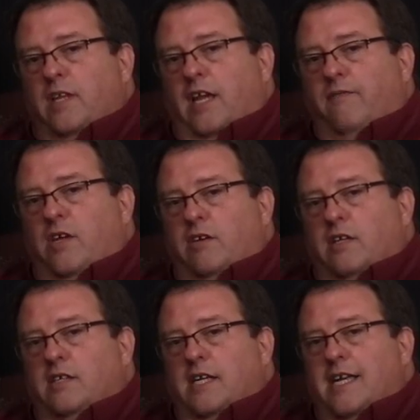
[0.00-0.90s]
if you
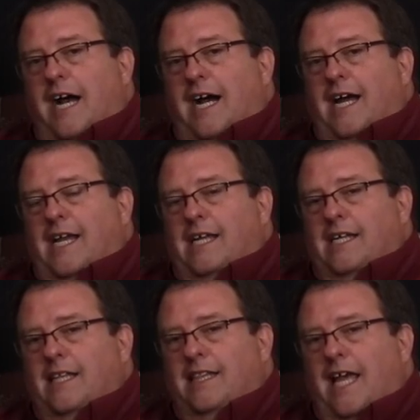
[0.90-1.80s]
can deny
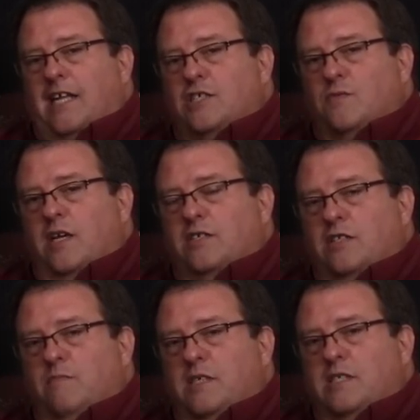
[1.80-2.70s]
that stretch
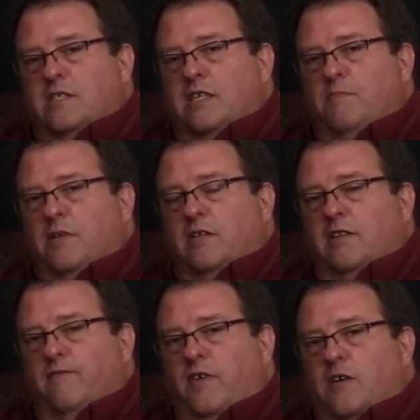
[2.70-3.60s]
of the Mississippi to
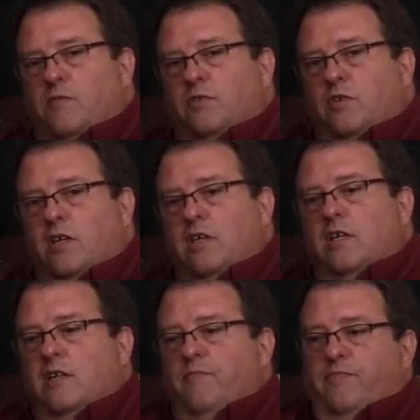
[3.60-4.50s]
the Federals,
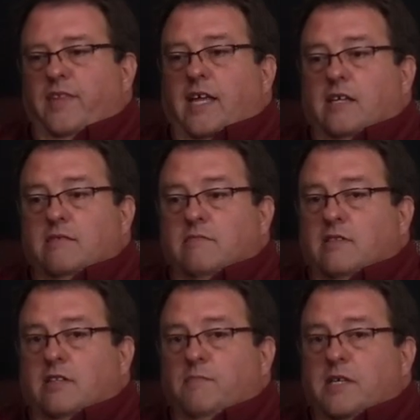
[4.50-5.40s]
then
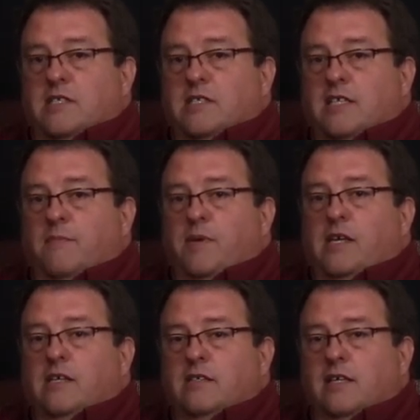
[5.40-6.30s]
the
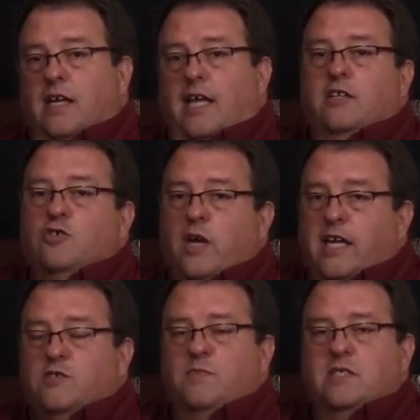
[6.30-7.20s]
Mississippi and the
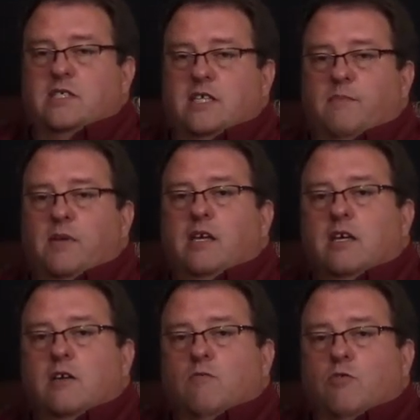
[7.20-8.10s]
Trans-Mississippi
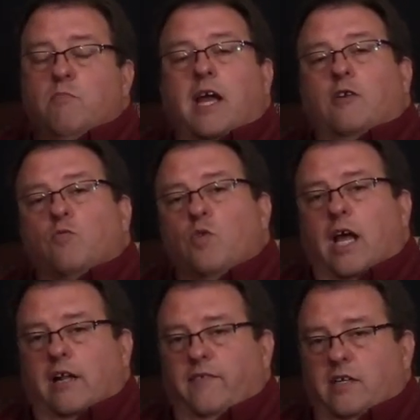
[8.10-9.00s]
remain
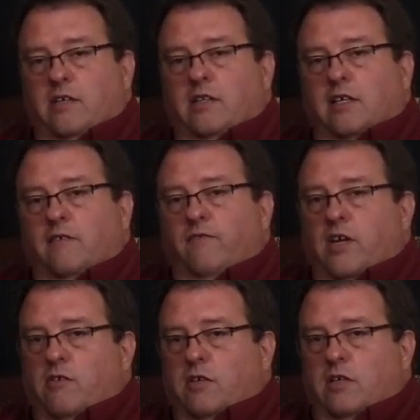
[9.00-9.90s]
relevant to the
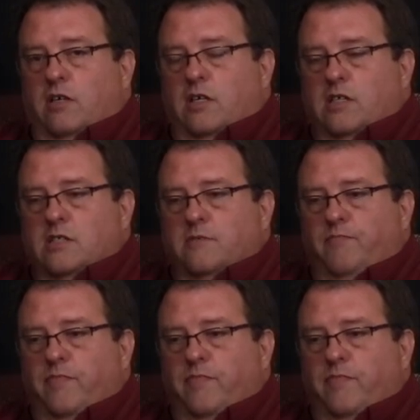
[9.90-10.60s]
Confederate cause.